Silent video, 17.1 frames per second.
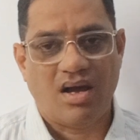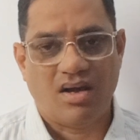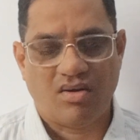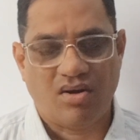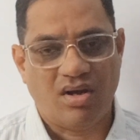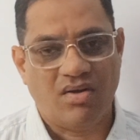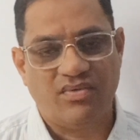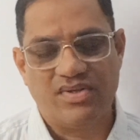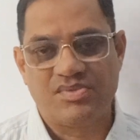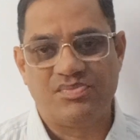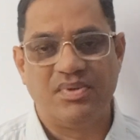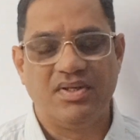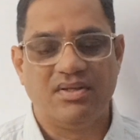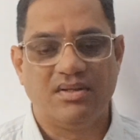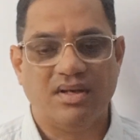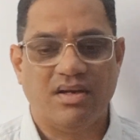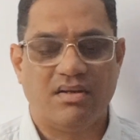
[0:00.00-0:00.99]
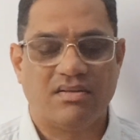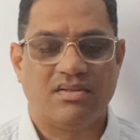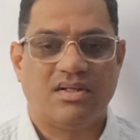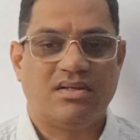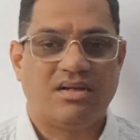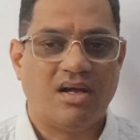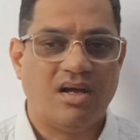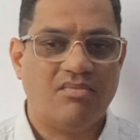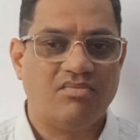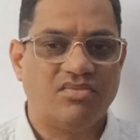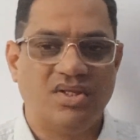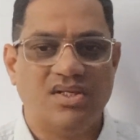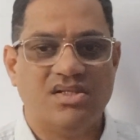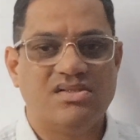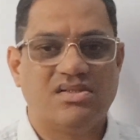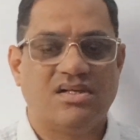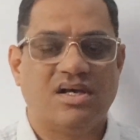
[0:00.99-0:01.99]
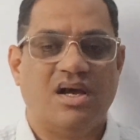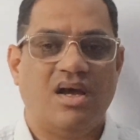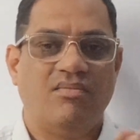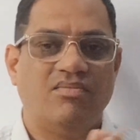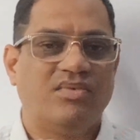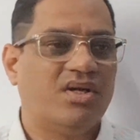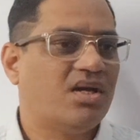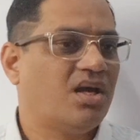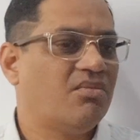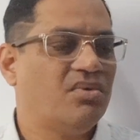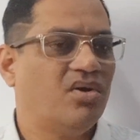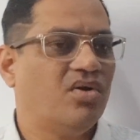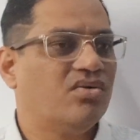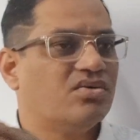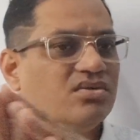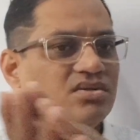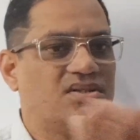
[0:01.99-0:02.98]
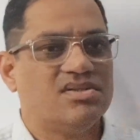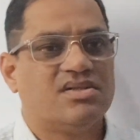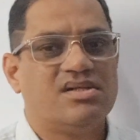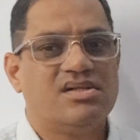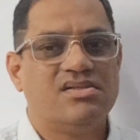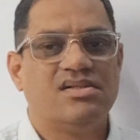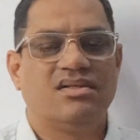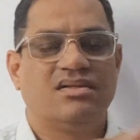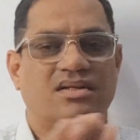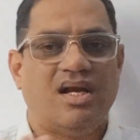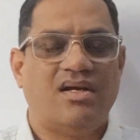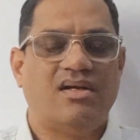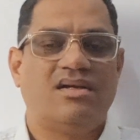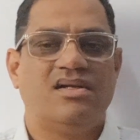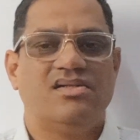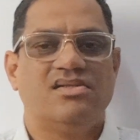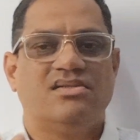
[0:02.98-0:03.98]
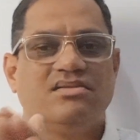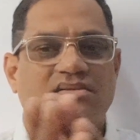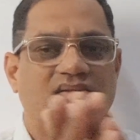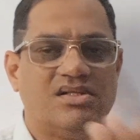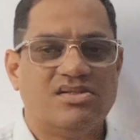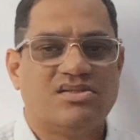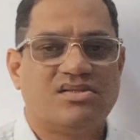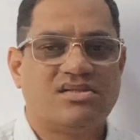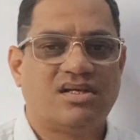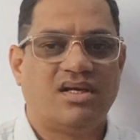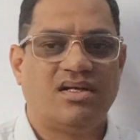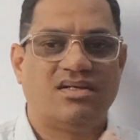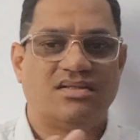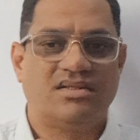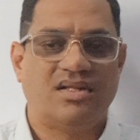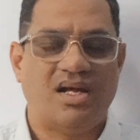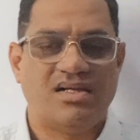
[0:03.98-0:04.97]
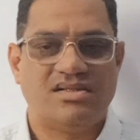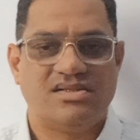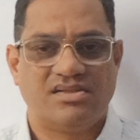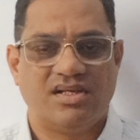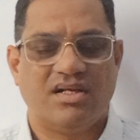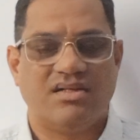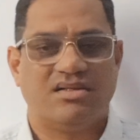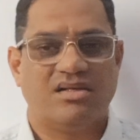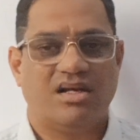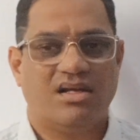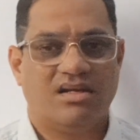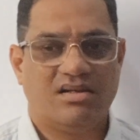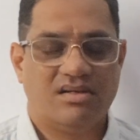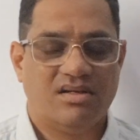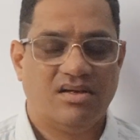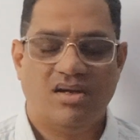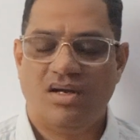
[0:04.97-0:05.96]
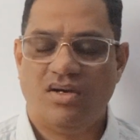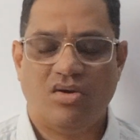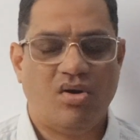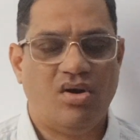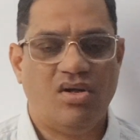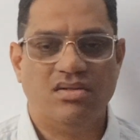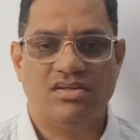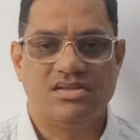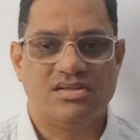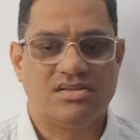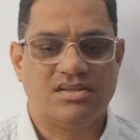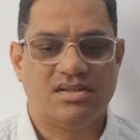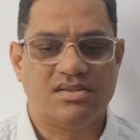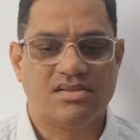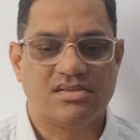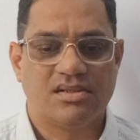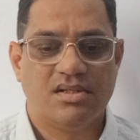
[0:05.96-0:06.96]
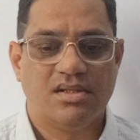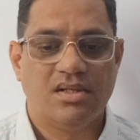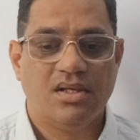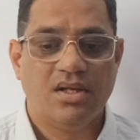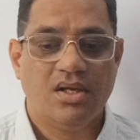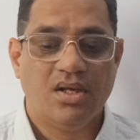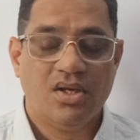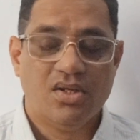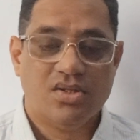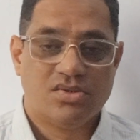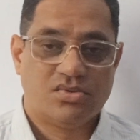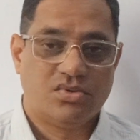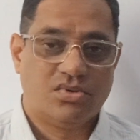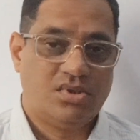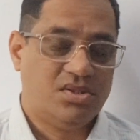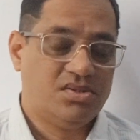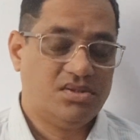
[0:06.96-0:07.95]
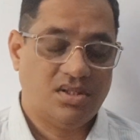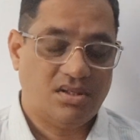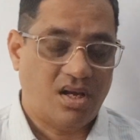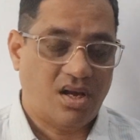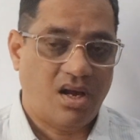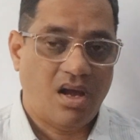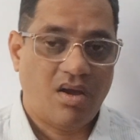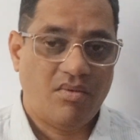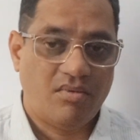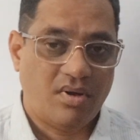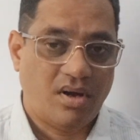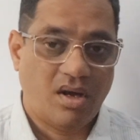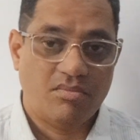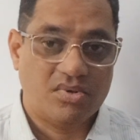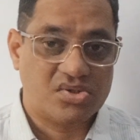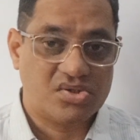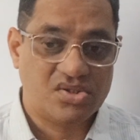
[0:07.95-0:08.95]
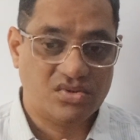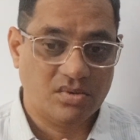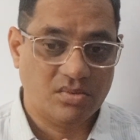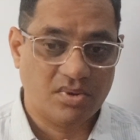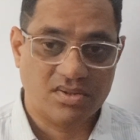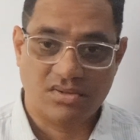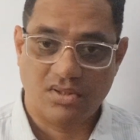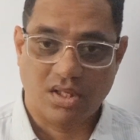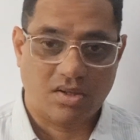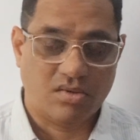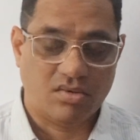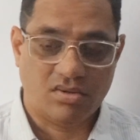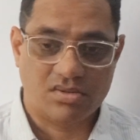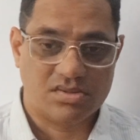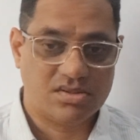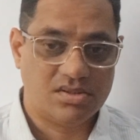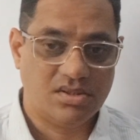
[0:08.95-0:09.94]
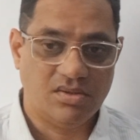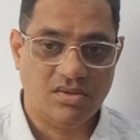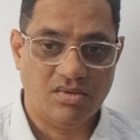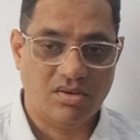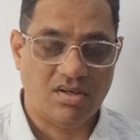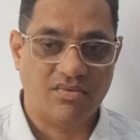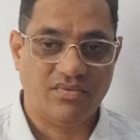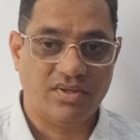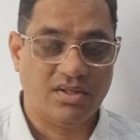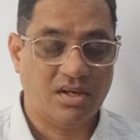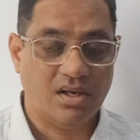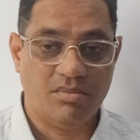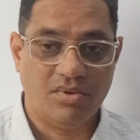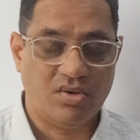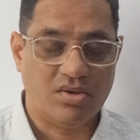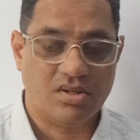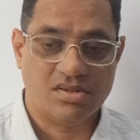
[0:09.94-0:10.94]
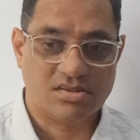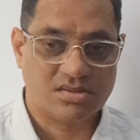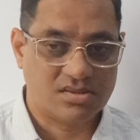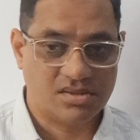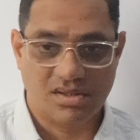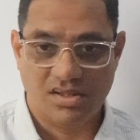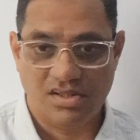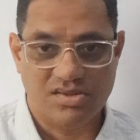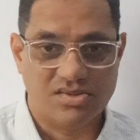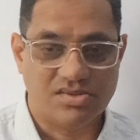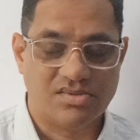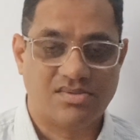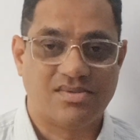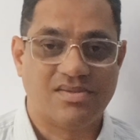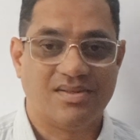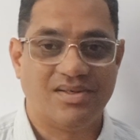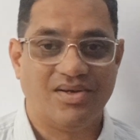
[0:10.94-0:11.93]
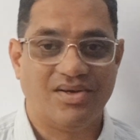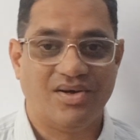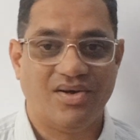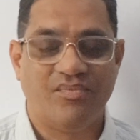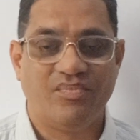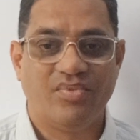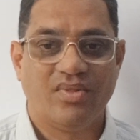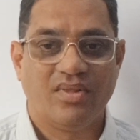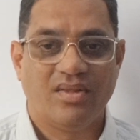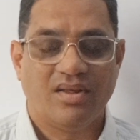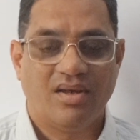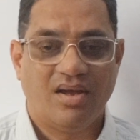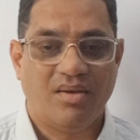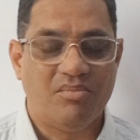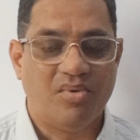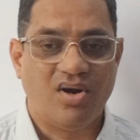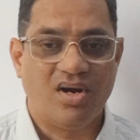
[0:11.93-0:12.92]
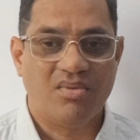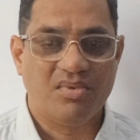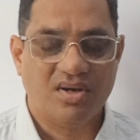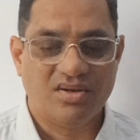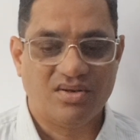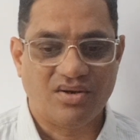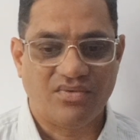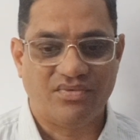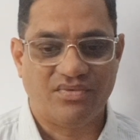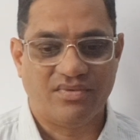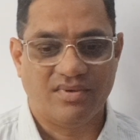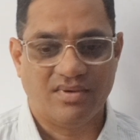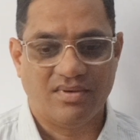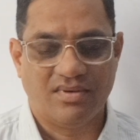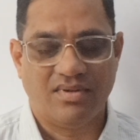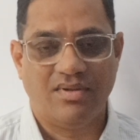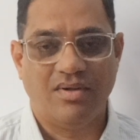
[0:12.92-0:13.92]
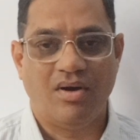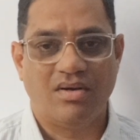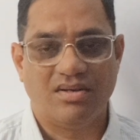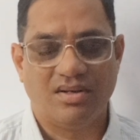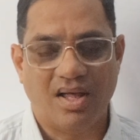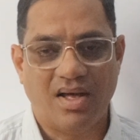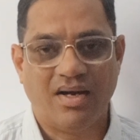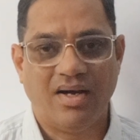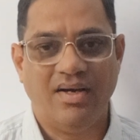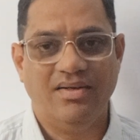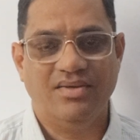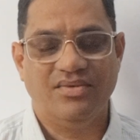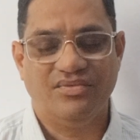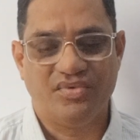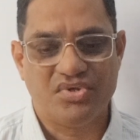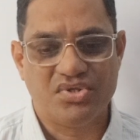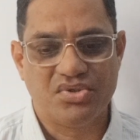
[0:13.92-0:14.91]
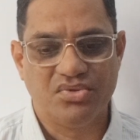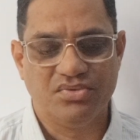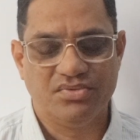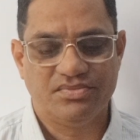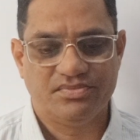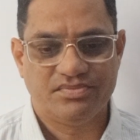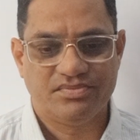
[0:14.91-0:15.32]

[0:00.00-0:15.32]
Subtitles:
are always been there, that I am this, I am that, I belong to this religion, that religion, this sect, that sect, all these things. So he said, I am a Shiva Bhakta, I cannot see Lord Vithala because he is the embodiment of Lord Narayan, Vishnu.